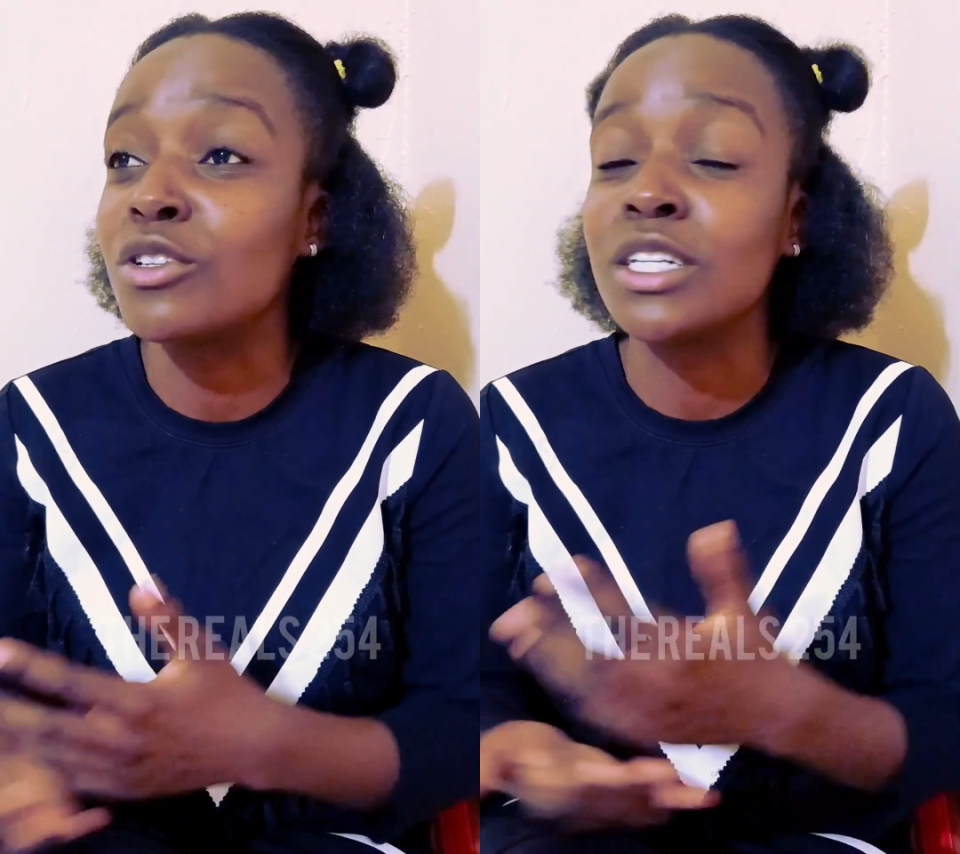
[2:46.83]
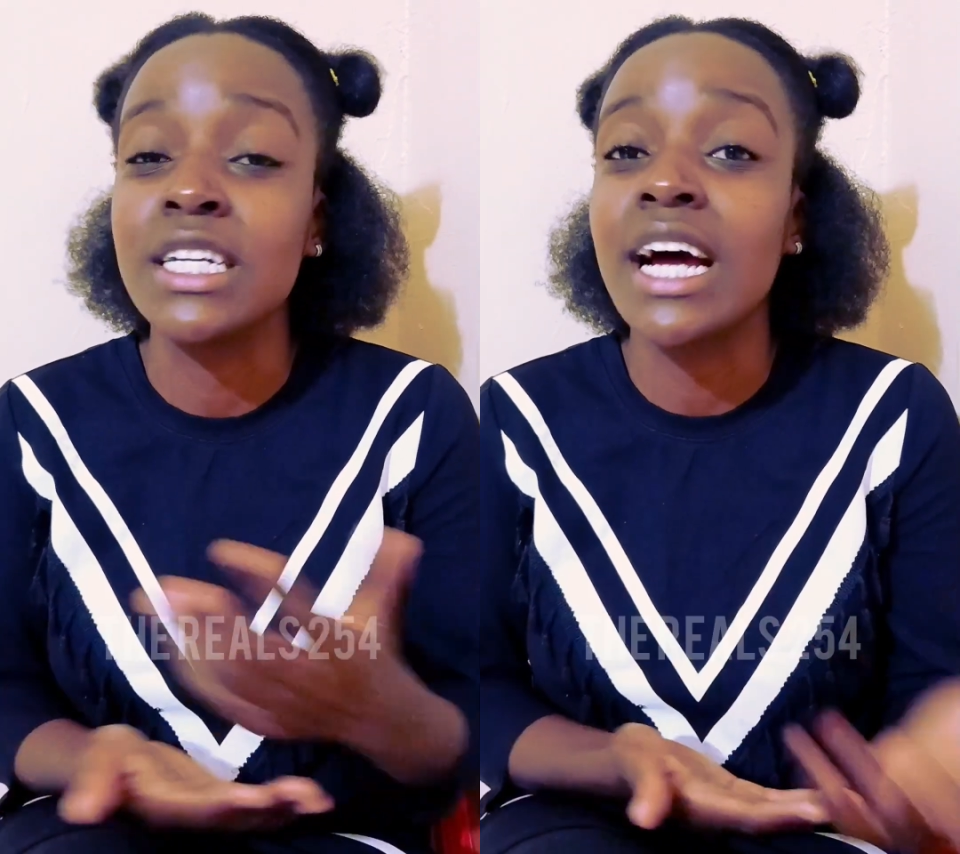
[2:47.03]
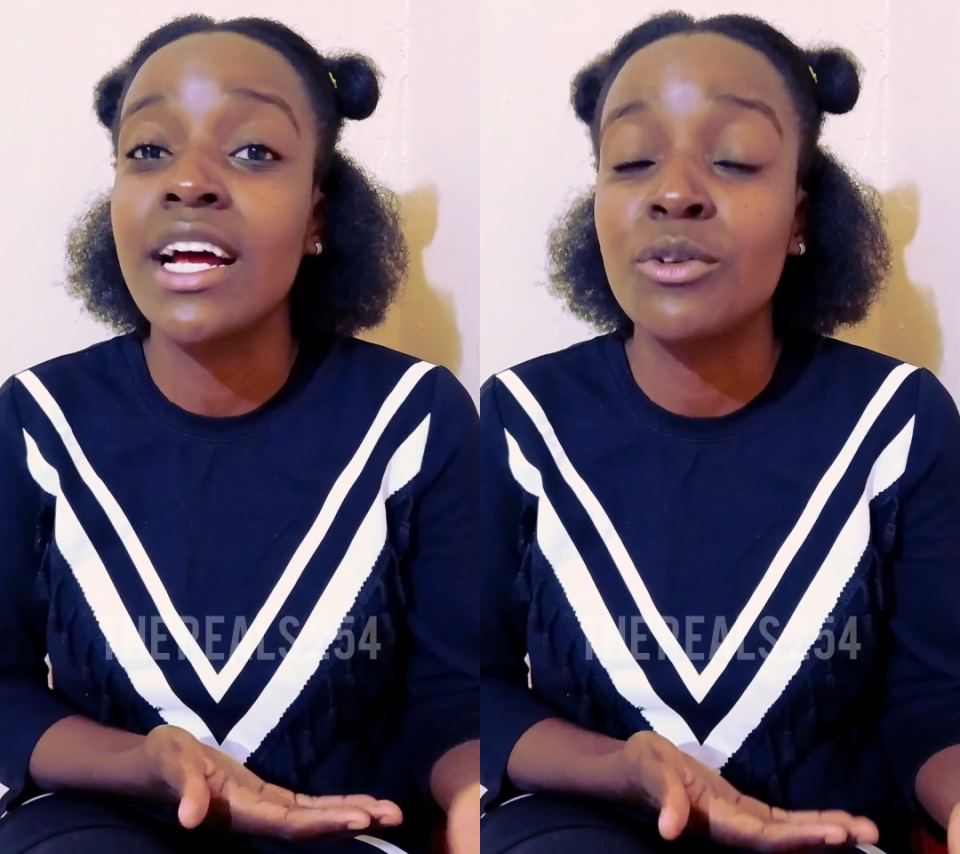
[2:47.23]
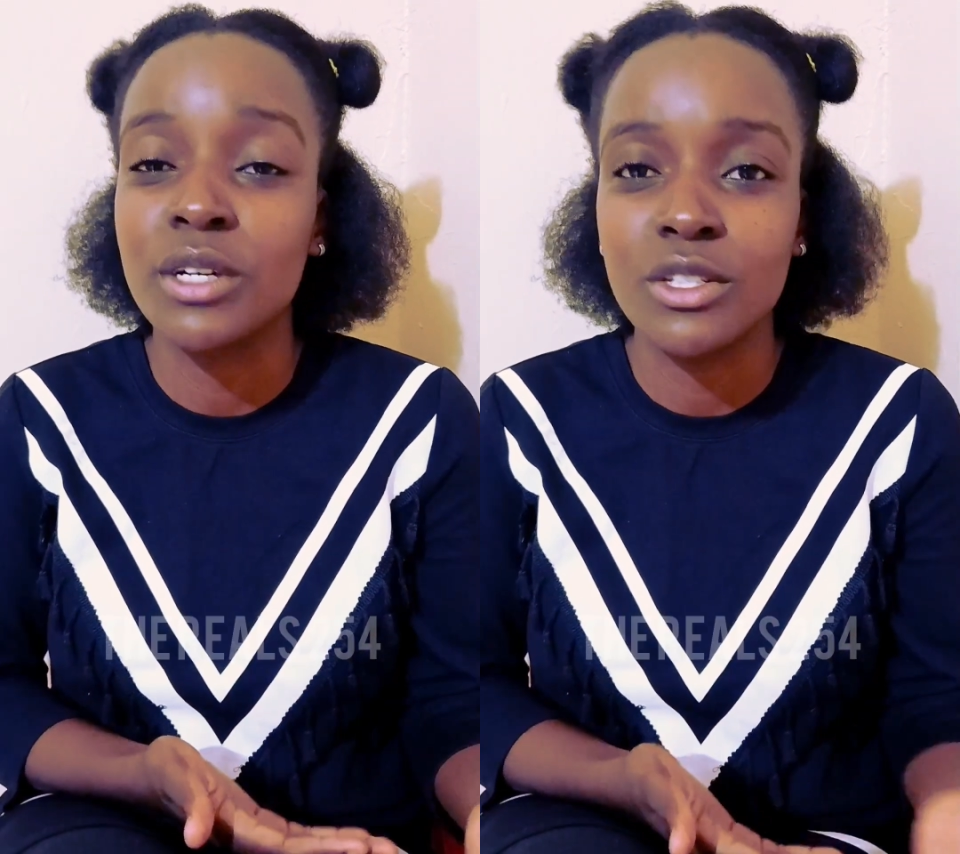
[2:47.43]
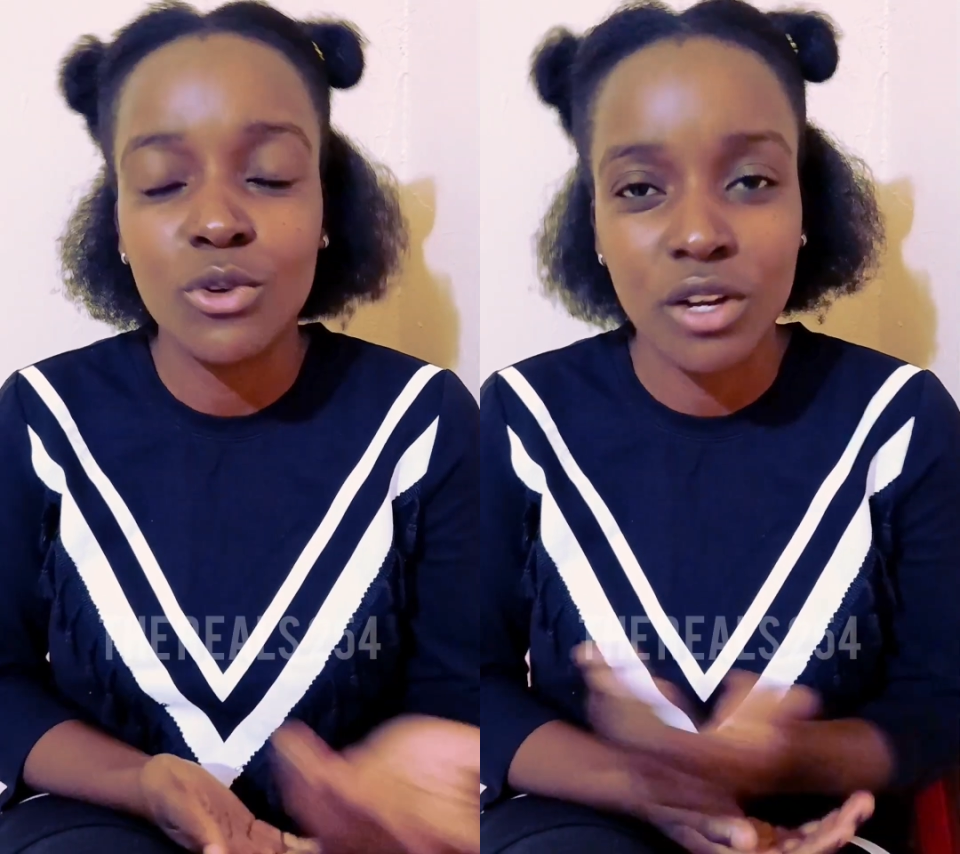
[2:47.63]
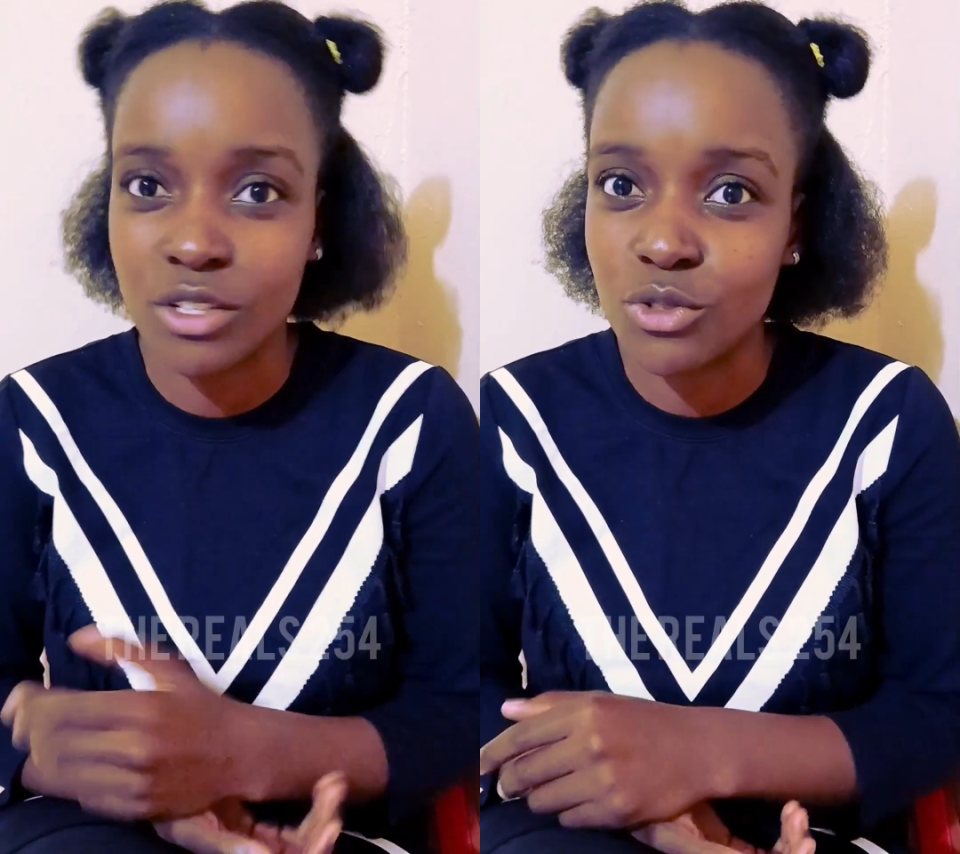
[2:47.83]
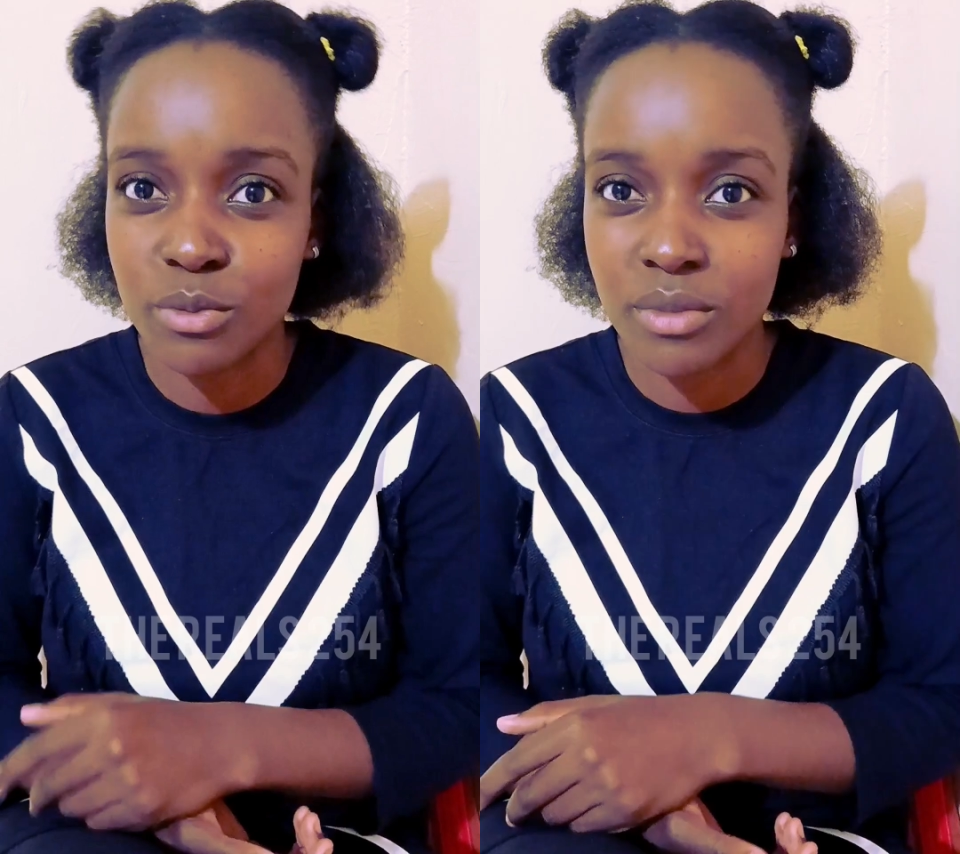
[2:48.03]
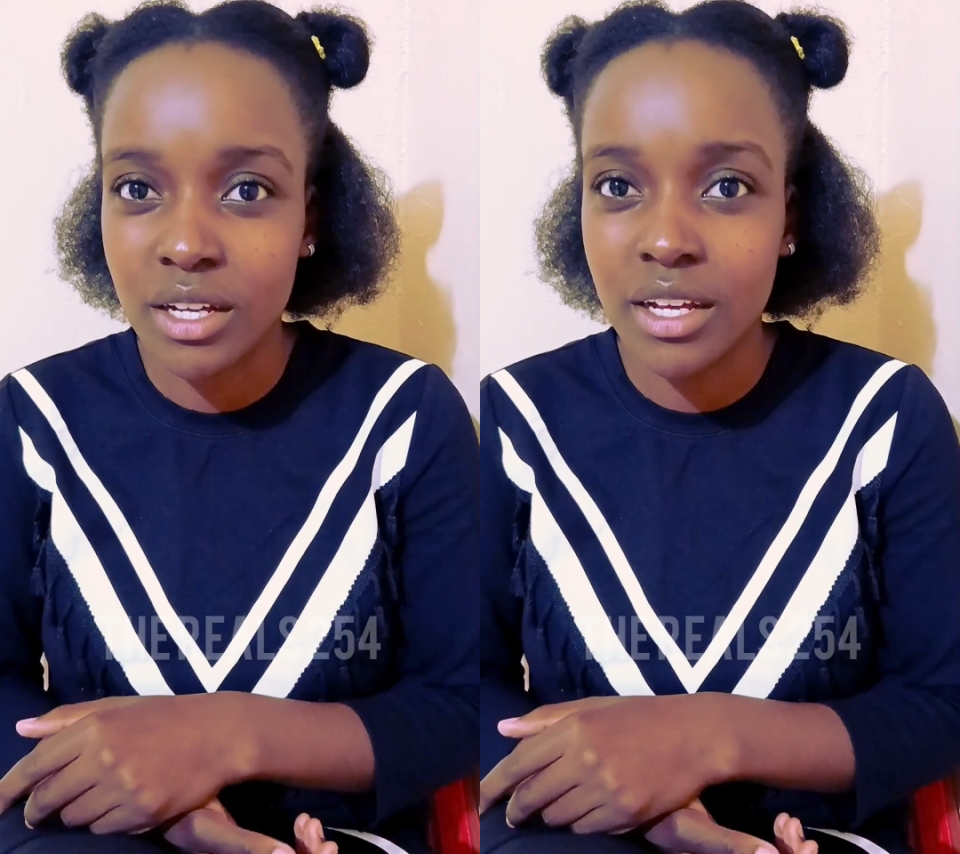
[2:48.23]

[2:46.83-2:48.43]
non-white collar job.